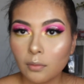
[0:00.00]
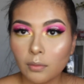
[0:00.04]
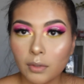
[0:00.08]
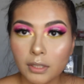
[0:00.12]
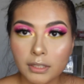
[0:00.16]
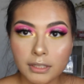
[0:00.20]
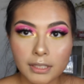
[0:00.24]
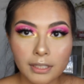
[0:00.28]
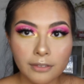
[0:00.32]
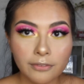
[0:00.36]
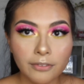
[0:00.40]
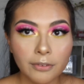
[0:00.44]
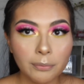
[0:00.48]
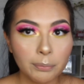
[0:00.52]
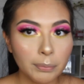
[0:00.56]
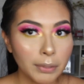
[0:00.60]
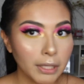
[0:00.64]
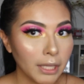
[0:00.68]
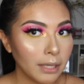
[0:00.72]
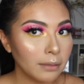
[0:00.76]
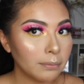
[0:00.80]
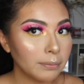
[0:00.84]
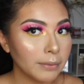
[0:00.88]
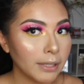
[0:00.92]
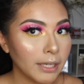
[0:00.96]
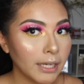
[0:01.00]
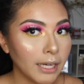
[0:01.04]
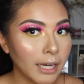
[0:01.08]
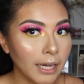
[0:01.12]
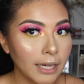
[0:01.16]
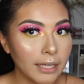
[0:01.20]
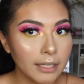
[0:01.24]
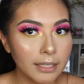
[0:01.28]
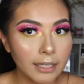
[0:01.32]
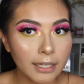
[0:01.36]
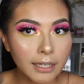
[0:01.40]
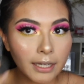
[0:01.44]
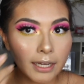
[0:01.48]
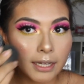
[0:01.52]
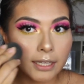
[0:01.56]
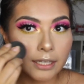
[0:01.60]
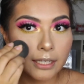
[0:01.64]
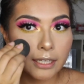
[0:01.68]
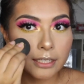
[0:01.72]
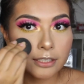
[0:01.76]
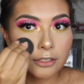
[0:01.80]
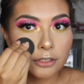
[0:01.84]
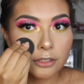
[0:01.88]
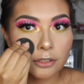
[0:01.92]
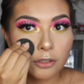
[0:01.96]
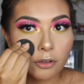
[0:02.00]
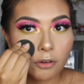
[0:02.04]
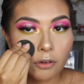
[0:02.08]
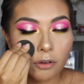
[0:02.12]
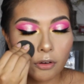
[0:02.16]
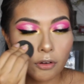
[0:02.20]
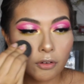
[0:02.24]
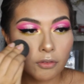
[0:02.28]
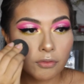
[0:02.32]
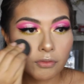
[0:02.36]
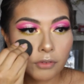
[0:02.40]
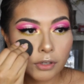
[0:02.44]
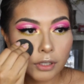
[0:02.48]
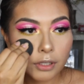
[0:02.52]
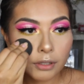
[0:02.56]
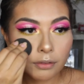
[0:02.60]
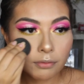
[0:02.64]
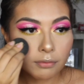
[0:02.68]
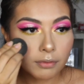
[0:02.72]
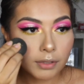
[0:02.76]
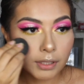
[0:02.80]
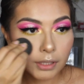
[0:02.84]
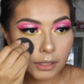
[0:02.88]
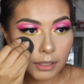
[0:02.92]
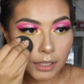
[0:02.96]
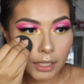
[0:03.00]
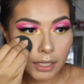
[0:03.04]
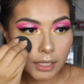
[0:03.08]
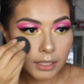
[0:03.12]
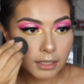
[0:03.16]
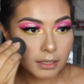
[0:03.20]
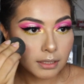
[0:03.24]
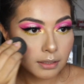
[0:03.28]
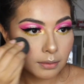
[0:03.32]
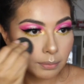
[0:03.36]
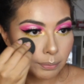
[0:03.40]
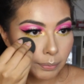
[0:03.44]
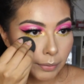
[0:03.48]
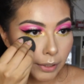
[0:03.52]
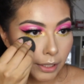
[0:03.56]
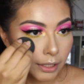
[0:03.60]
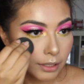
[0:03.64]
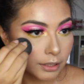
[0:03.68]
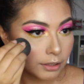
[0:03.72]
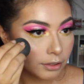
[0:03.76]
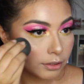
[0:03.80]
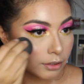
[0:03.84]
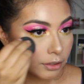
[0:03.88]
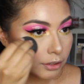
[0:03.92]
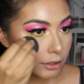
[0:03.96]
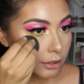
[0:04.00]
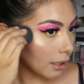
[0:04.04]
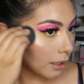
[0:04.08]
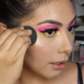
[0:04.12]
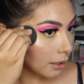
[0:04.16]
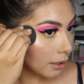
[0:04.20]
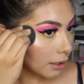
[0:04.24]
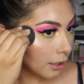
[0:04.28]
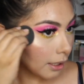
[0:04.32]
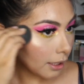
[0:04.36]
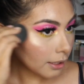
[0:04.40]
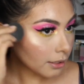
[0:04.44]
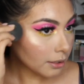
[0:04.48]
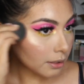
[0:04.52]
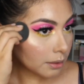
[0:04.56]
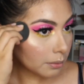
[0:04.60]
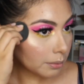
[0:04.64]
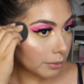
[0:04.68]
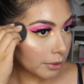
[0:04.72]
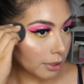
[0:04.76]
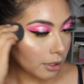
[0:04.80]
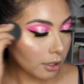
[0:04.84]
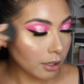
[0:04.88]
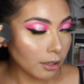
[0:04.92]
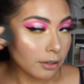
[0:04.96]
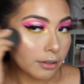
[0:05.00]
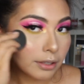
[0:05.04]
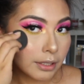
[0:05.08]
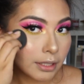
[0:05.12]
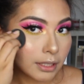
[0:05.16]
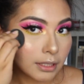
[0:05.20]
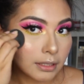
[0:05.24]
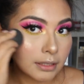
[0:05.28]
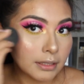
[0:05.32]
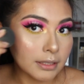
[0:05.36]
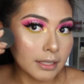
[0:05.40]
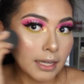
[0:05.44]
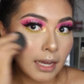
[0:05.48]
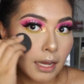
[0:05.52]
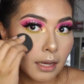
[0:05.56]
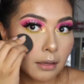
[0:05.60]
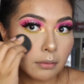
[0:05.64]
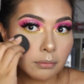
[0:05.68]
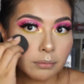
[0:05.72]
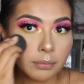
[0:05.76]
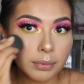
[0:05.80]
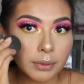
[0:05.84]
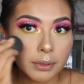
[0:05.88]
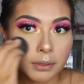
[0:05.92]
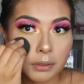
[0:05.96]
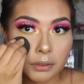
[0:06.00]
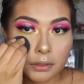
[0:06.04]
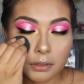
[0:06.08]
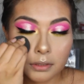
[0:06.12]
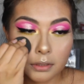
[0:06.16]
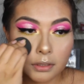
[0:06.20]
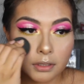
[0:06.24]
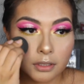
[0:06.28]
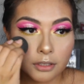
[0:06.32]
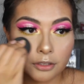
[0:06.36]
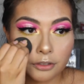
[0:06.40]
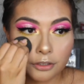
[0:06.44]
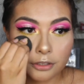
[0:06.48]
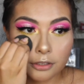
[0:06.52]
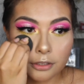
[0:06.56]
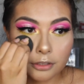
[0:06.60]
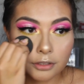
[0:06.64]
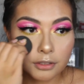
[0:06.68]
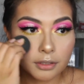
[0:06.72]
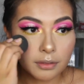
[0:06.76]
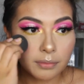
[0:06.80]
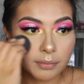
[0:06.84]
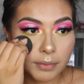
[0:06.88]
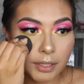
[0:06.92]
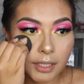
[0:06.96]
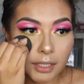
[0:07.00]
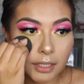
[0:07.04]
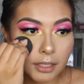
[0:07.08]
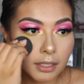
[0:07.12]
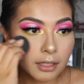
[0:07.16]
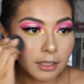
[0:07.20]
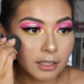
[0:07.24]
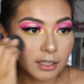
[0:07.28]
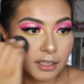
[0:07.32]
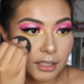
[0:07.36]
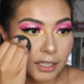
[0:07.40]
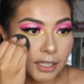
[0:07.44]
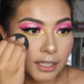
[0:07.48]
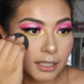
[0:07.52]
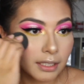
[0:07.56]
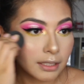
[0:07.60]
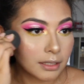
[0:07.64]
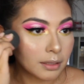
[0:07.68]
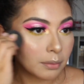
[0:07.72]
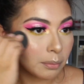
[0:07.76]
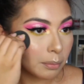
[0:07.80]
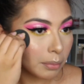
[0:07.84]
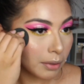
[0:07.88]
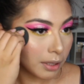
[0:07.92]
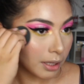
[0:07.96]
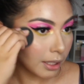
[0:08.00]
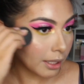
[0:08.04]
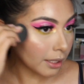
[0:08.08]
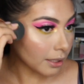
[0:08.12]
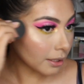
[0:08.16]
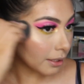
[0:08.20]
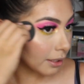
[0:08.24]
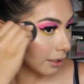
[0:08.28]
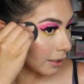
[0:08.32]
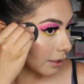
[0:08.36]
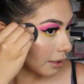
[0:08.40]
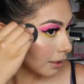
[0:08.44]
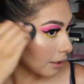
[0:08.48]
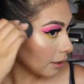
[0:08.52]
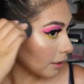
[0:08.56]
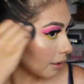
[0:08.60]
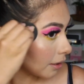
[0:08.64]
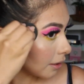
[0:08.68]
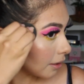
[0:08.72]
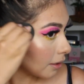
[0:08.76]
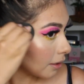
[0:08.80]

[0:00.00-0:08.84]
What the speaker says: once I've applied my highlight, I like to go over it with a sponge, and it has to be already damp in order to make it look like it's blended.